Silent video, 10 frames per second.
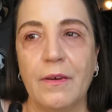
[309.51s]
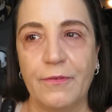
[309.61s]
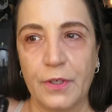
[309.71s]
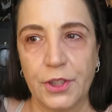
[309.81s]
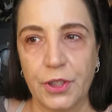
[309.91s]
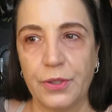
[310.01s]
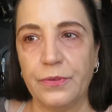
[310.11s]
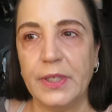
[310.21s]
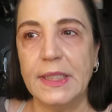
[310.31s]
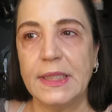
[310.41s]
for certain
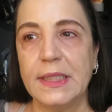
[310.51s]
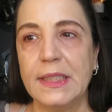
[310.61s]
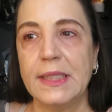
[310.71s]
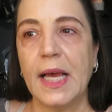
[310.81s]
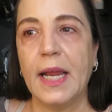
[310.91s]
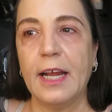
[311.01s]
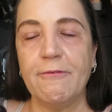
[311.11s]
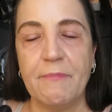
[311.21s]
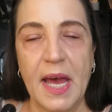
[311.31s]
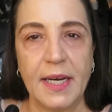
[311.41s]
reasons and
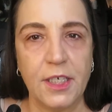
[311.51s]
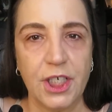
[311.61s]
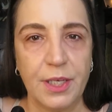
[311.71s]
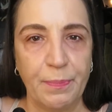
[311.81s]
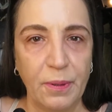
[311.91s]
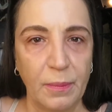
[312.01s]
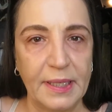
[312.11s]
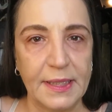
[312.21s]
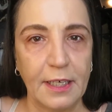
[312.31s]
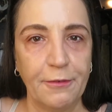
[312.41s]
I've managed to pull
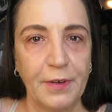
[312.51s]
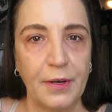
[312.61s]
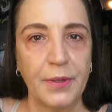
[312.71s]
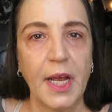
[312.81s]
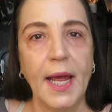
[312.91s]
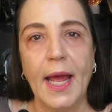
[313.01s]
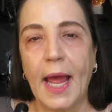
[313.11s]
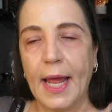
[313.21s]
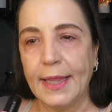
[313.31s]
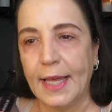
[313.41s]
myself out.
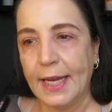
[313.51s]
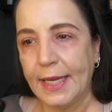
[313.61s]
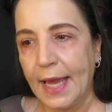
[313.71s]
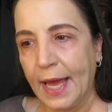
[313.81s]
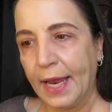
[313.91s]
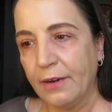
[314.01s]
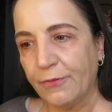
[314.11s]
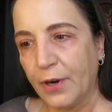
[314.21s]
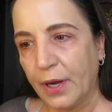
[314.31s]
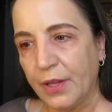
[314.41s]
And then again
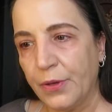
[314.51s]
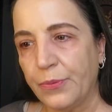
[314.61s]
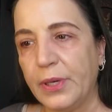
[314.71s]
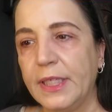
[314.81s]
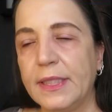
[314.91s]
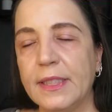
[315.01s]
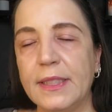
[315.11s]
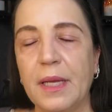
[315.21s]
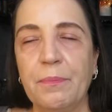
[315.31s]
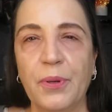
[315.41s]
for other
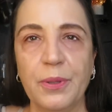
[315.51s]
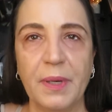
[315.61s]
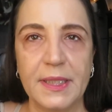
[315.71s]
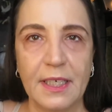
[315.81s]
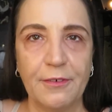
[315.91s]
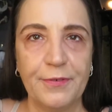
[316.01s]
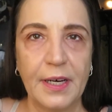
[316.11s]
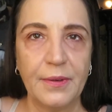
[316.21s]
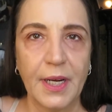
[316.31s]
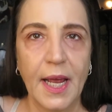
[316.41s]
reasons and pulled myself
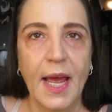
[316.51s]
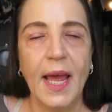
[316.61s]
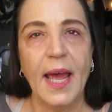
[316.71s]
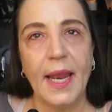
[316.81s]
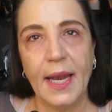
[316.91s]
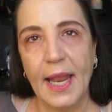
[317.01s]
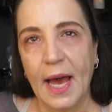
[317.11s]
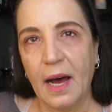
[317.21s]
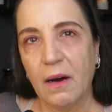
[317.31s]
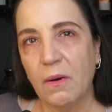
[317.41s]
out. And
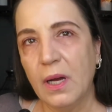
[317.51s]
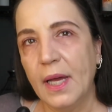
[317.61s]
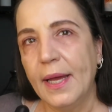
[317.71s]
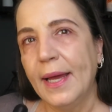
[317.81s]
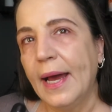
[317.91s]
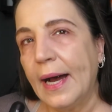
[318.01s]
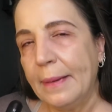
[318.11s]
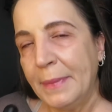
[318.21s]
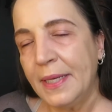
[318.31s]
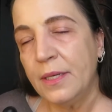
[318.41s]
now
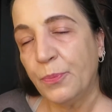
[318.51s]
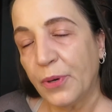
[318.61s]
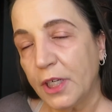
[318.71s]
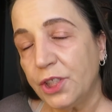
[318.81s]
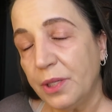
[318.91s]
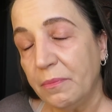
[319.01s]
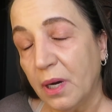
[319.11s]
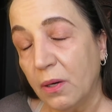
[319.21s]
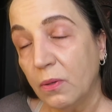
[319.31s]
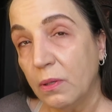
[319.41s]
I'm in depression
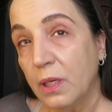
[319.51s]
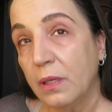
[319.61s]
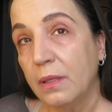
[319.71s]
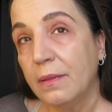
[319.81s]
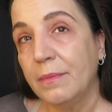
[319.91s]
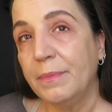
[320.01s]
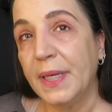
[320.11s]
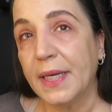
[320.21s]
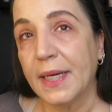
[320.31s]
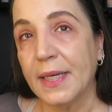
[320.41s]
mode
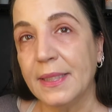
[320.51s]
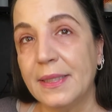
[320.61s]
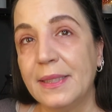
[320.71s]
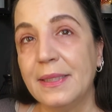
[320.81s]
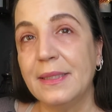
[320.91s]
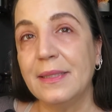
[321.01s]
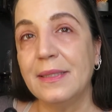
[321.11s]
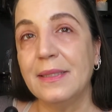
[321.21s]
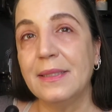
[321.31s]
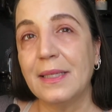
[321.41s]
because
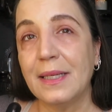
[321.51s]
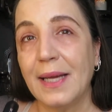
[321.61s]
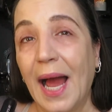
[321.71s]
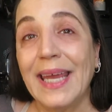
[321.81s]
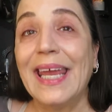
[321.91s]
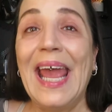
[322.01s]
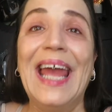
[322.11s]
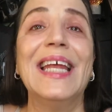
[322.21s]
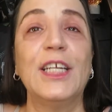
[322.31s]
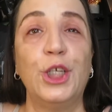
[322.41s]
I
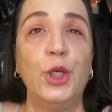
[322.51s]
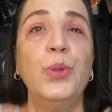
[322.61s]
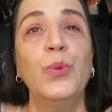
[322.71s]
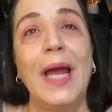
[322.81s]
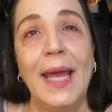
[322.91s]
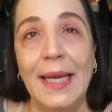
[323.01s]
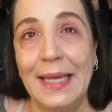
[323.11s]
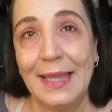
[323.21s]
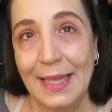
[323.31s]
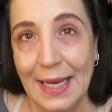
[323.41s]
can't do
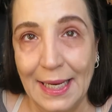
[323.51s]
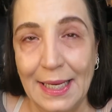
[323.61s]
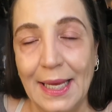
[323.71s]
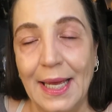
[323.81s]
anything.